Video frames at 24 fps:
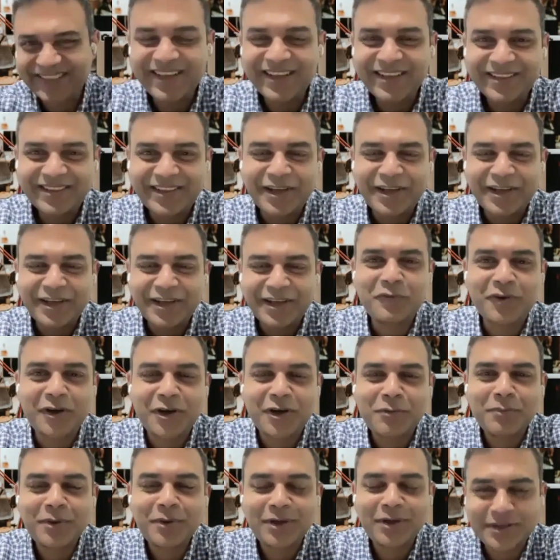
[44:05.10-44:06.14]
Thank you
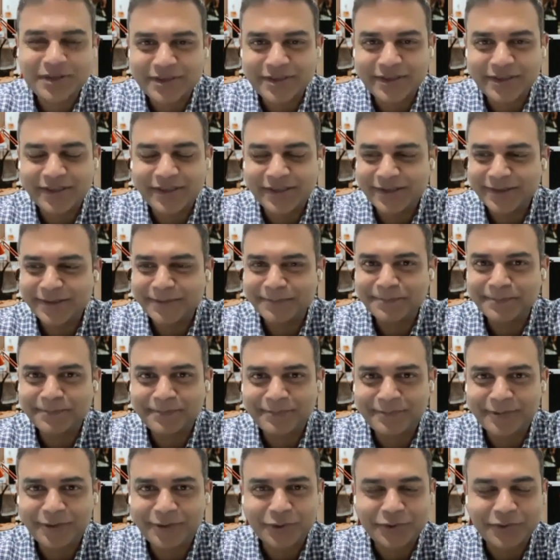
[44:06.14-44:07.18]
very much, uh, um,
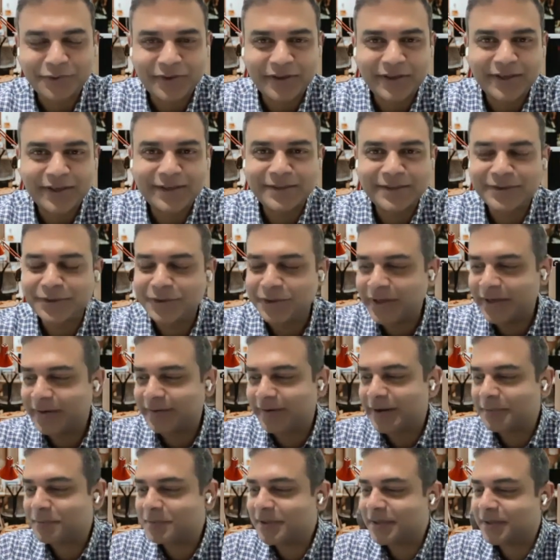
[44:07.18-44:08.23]
Dr. Venga. So that
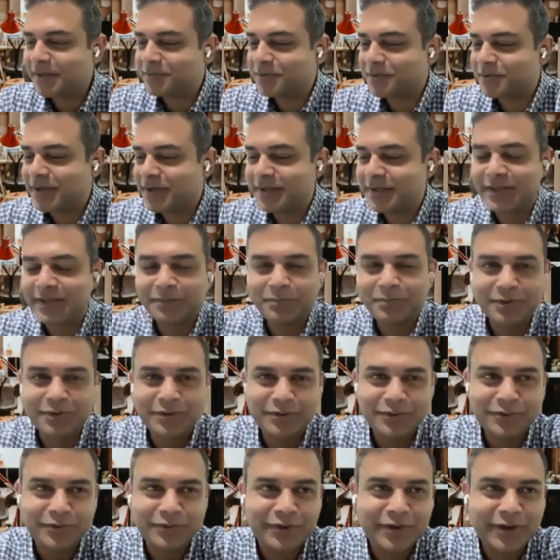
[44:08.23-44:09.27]
wraps up today's
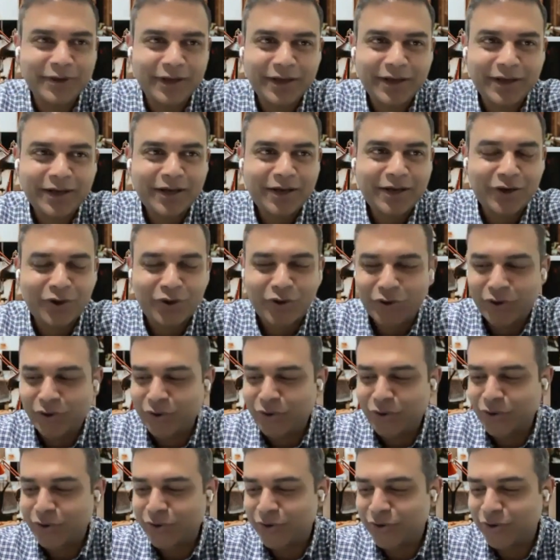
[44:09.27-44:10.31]
episode
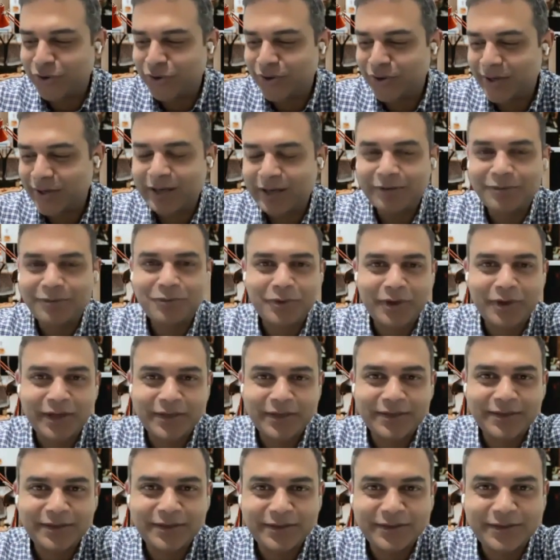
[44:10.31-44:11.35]
on how to
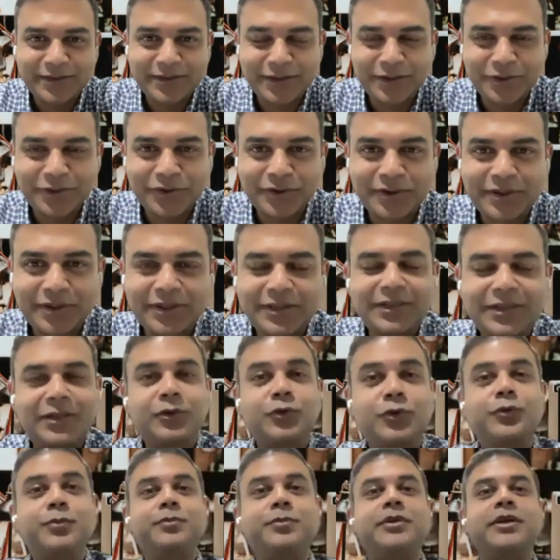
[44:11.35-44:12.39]
handle insecurities. I
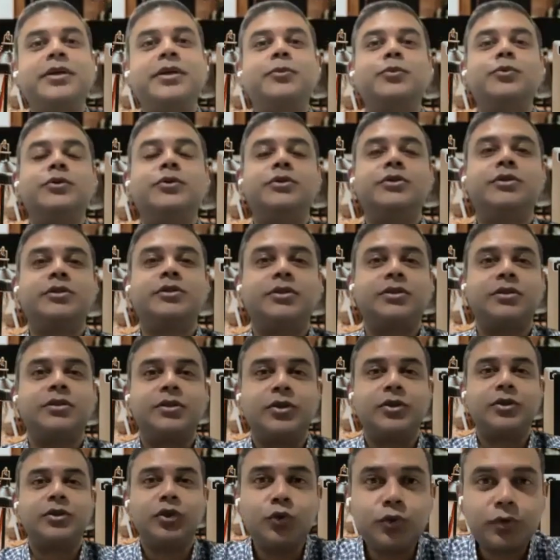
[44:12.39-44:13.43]
hope that was
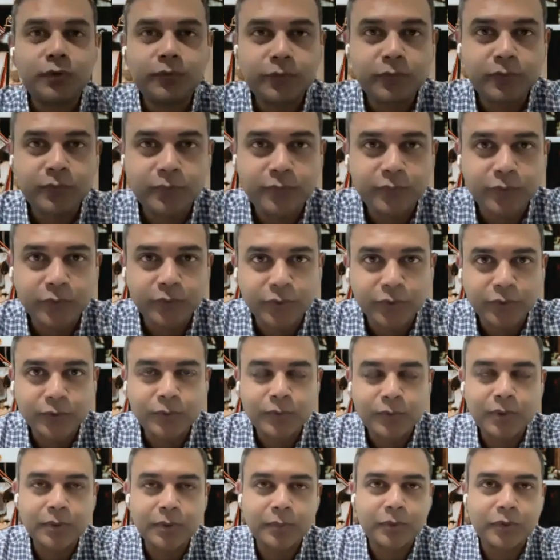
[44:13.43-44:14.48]
useful for
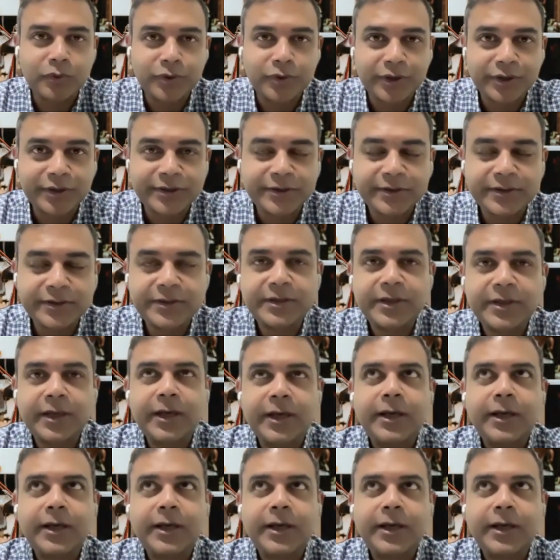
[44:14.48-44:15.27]
you, our audience.